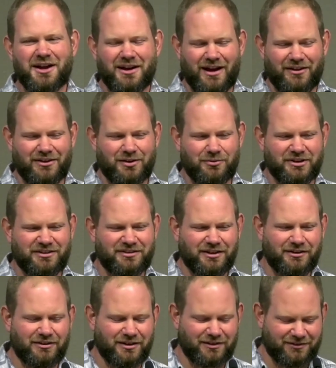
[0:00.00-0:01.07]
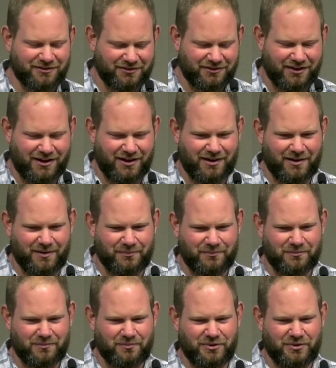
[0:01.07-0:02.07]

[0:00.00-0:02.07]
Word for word: I think we see this um,